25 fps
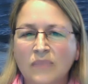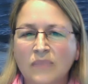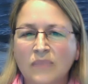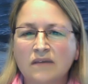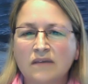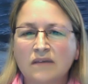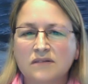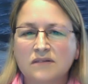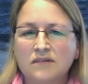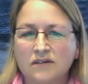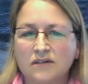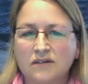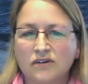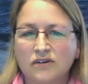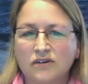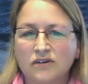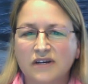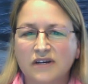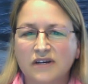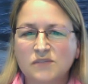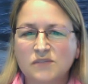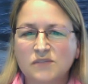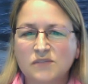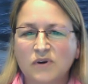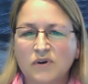Dr.
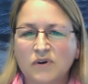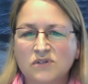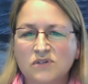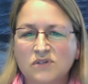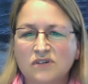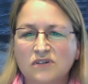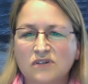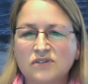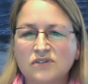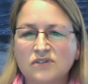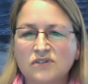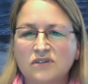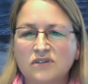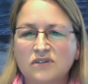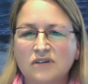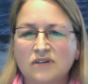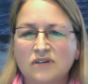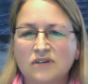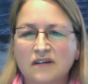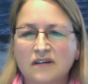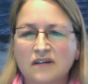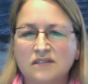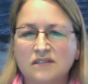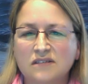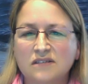Kranzberg was also the
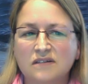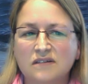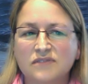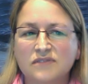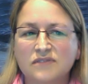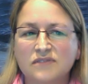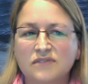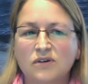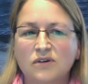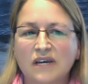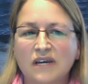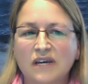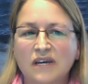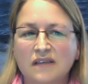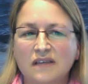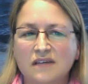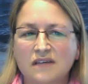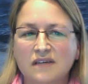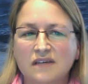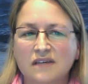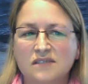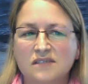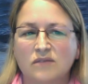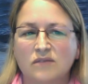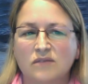director of the Great Lakes